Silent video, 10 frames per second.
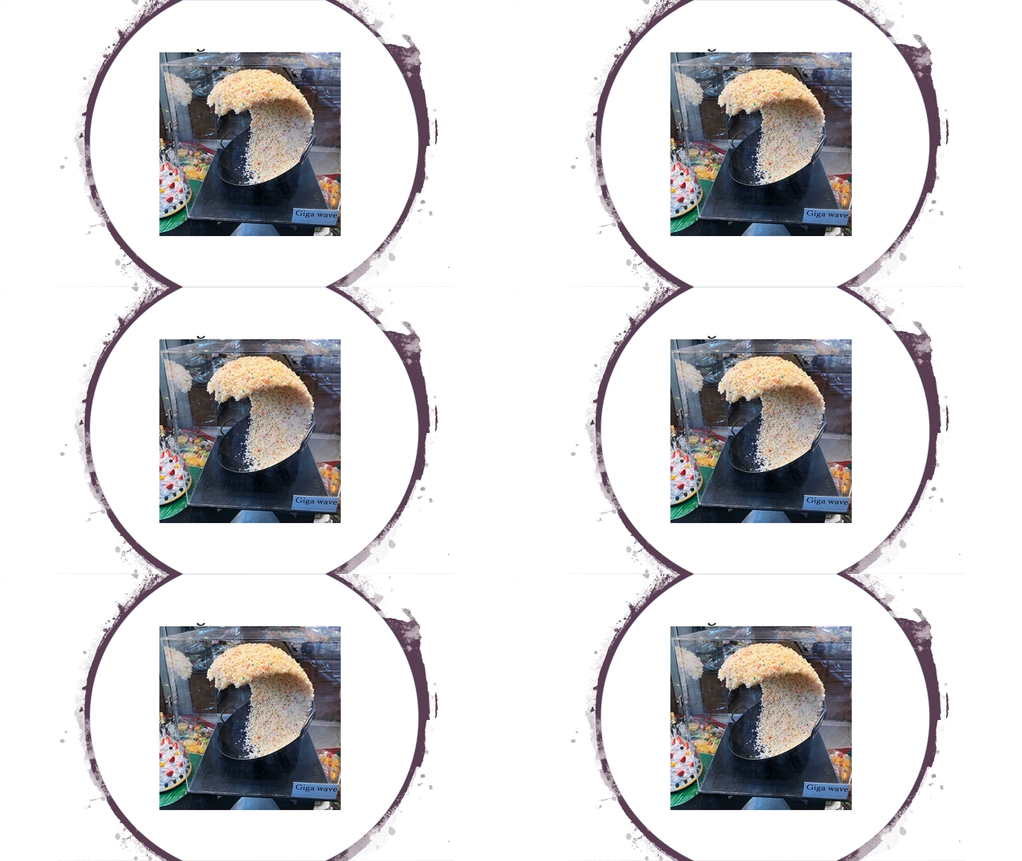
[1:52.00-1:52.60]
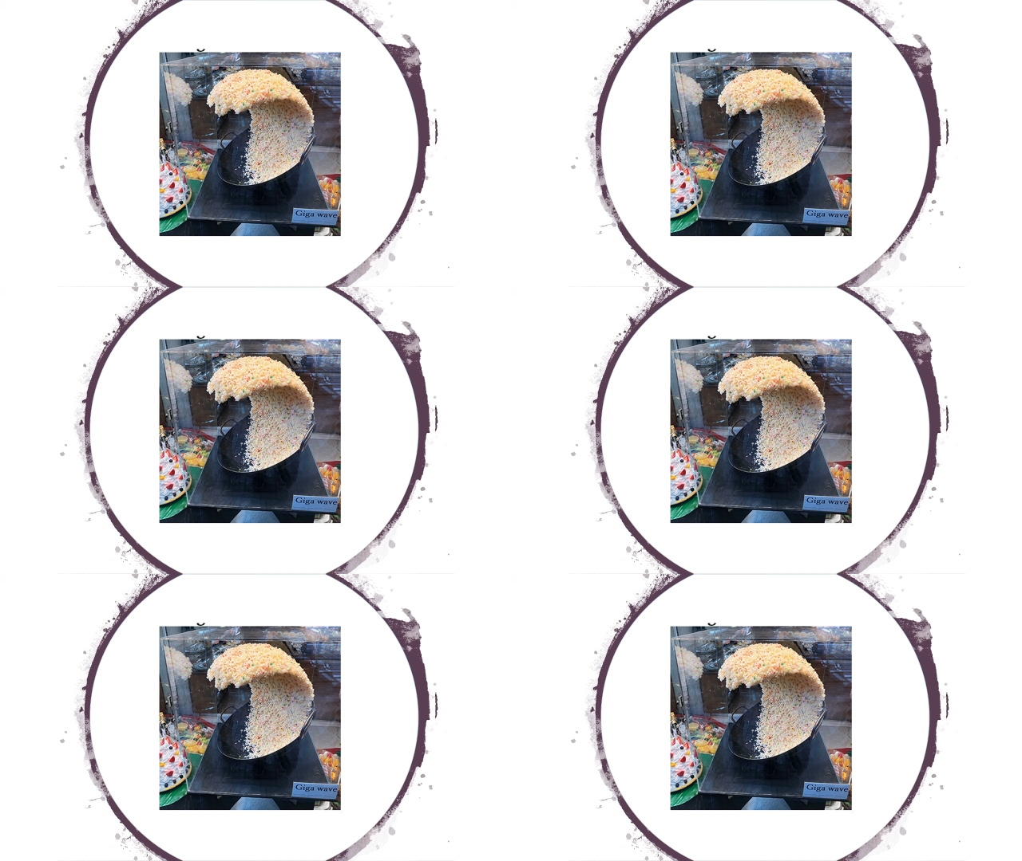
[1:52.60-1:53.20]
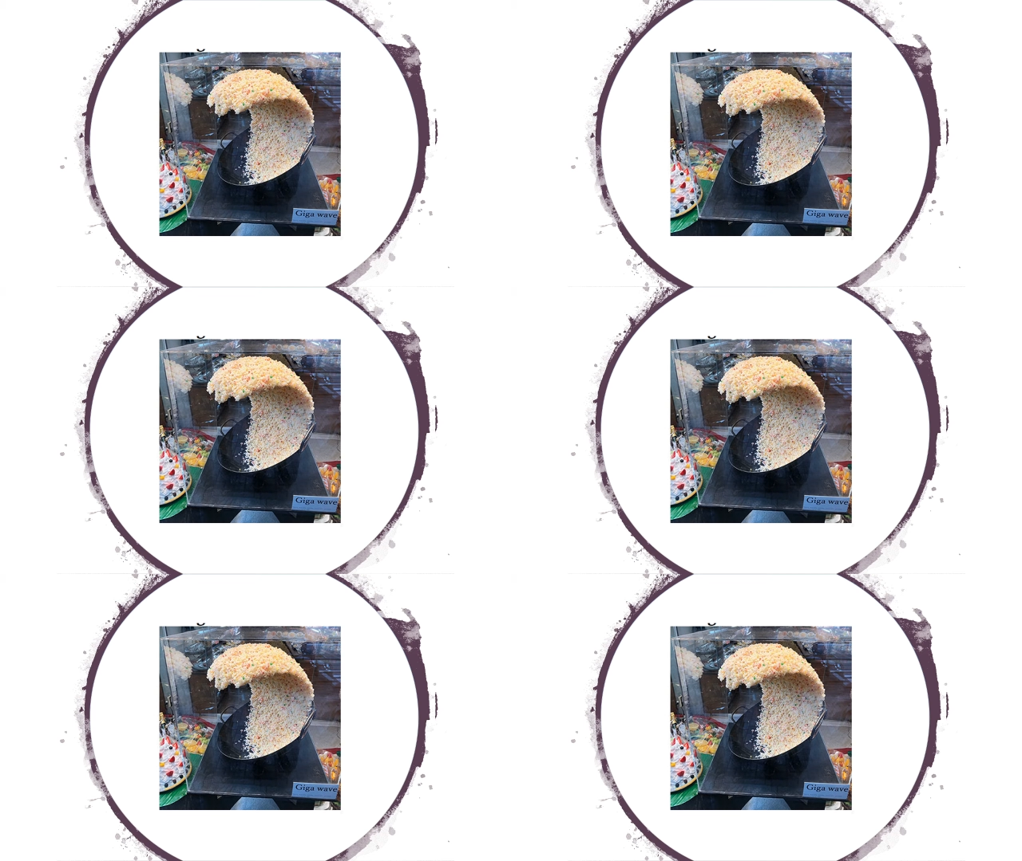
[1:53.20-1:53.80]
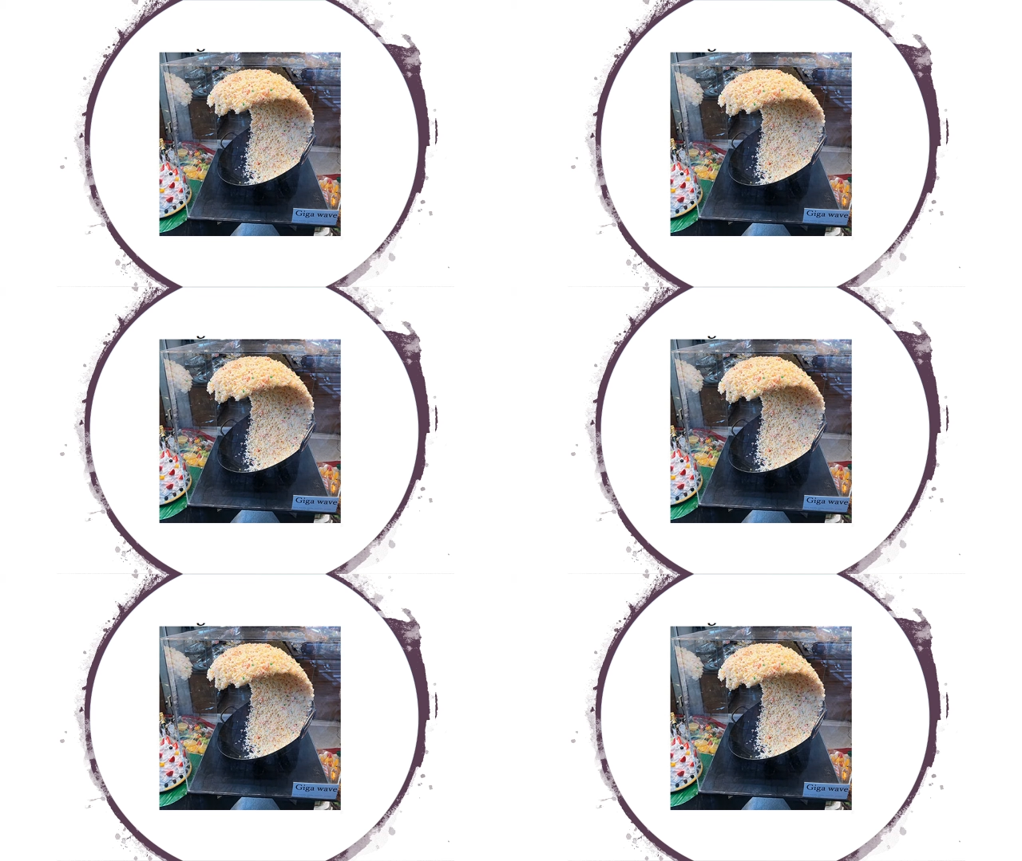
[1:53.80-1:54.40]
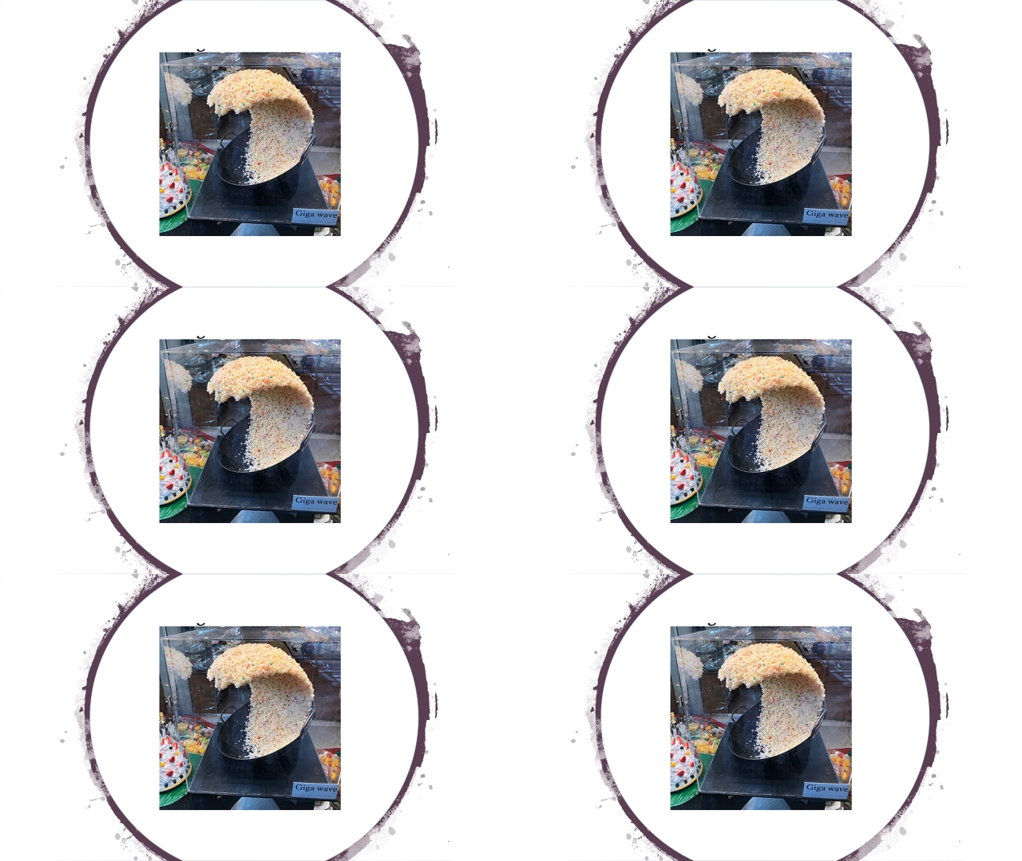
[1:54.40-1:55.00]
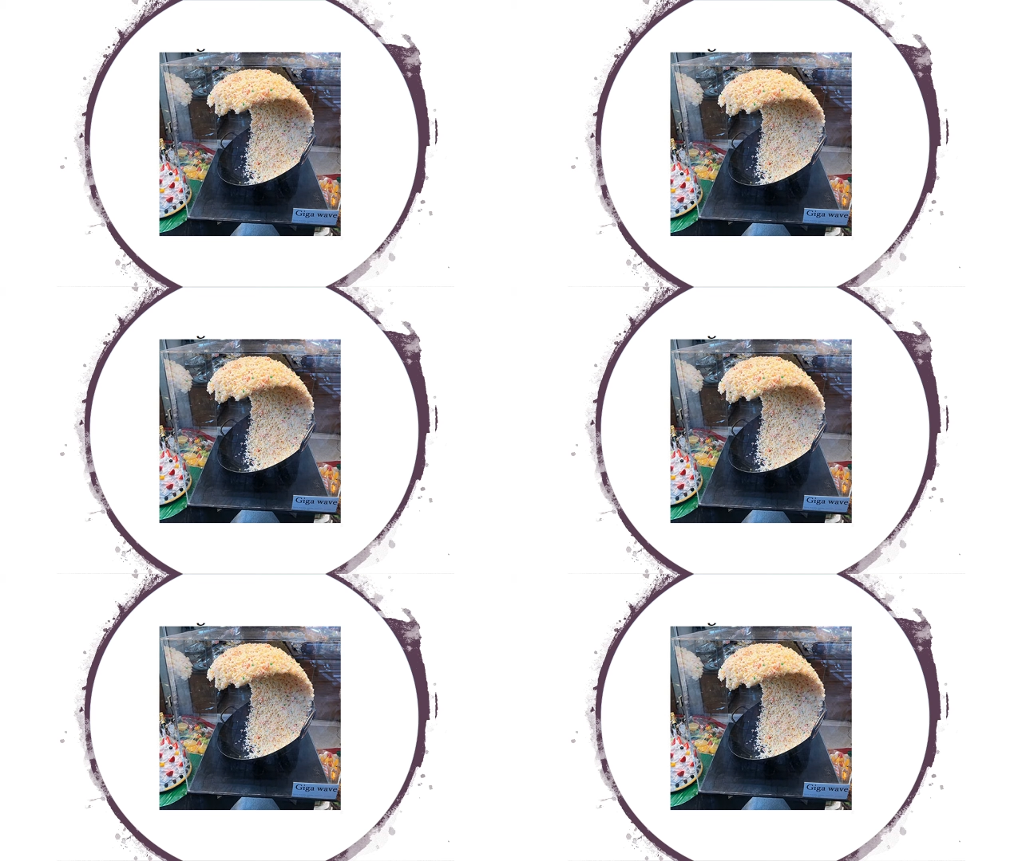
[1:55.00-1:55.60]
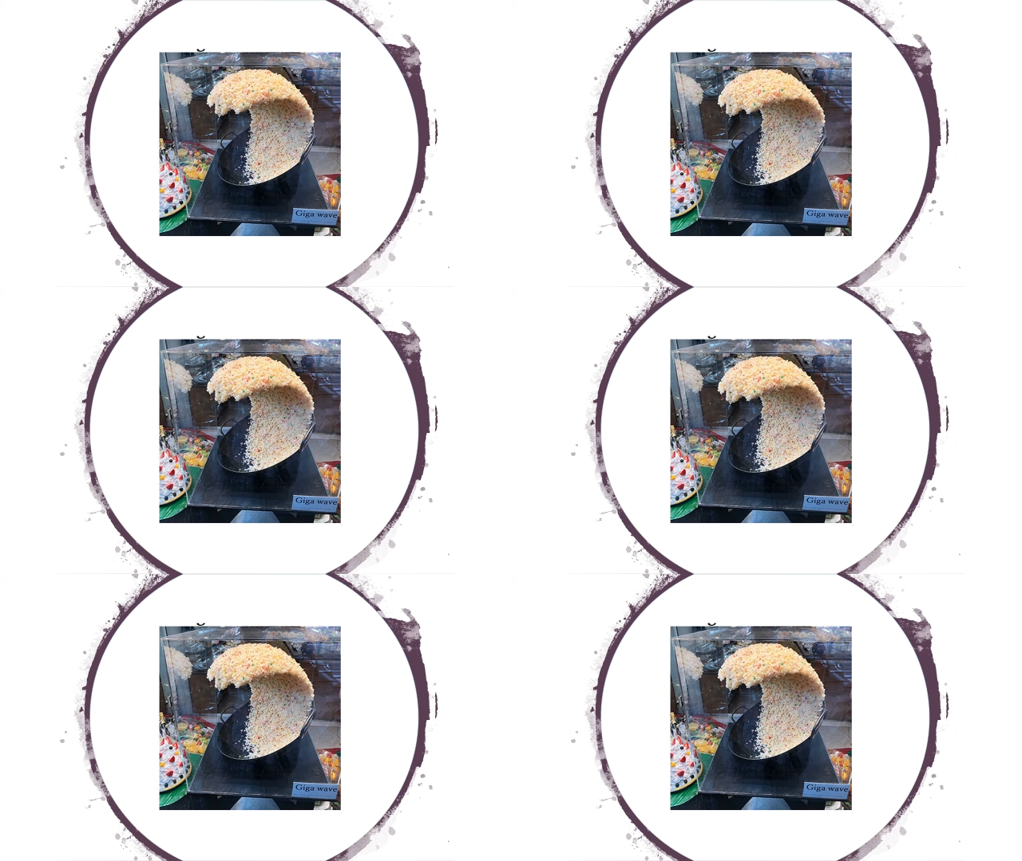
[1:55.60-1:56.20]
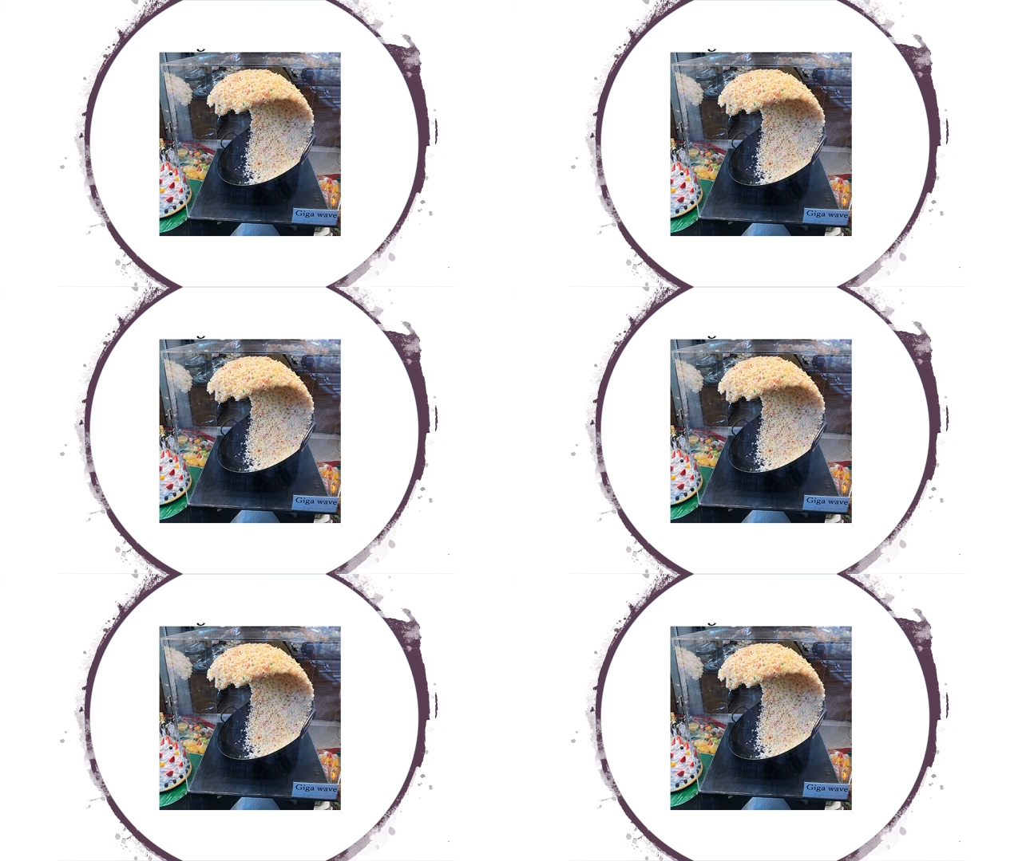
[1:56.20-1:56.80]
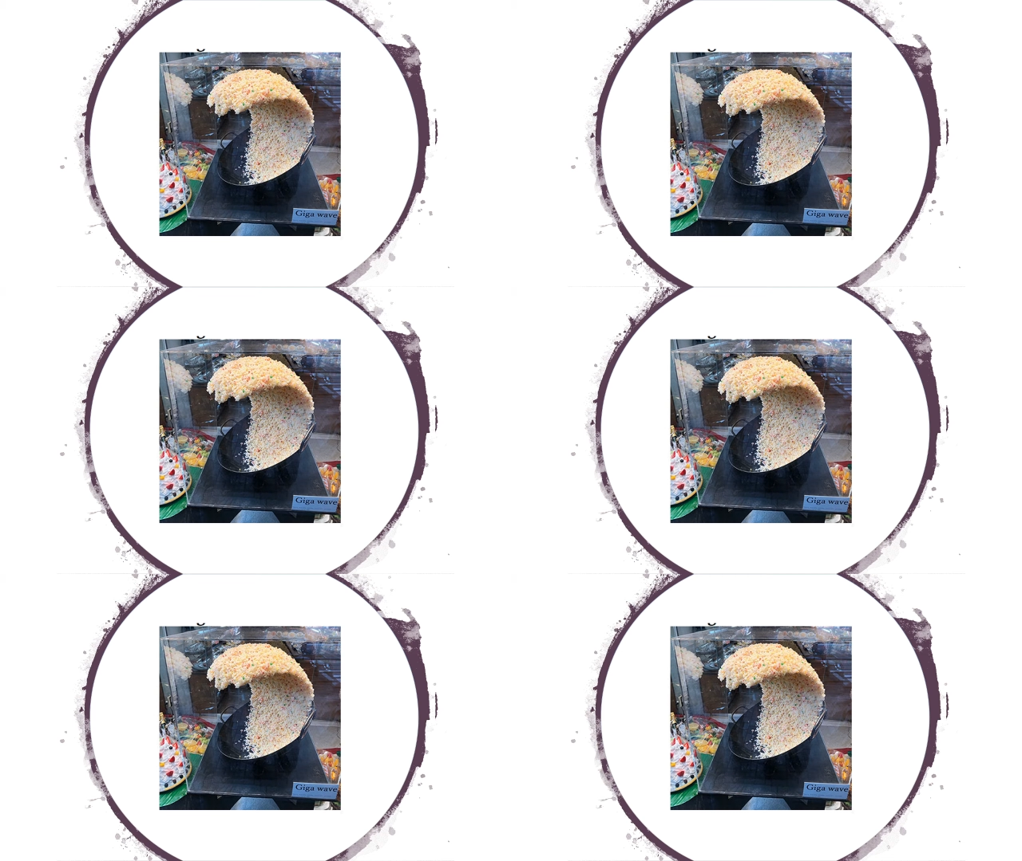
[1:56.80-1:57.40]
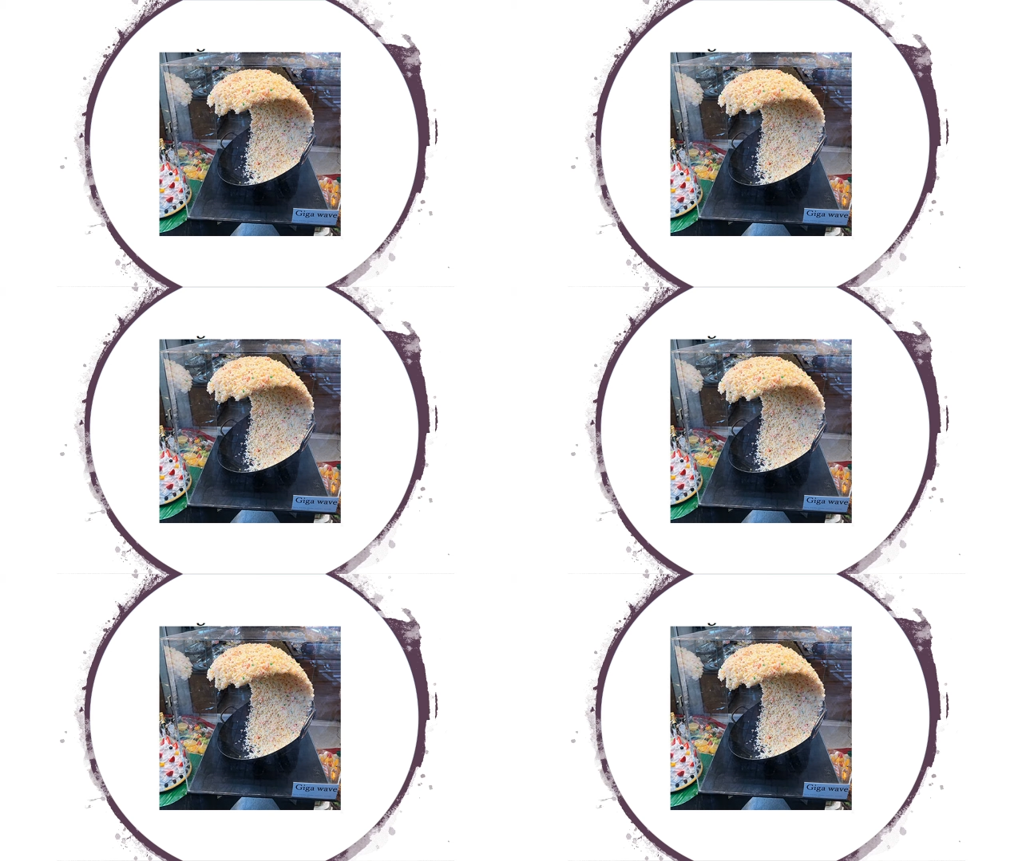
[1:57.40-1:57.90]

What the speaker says: Nobody's mouth can be seen.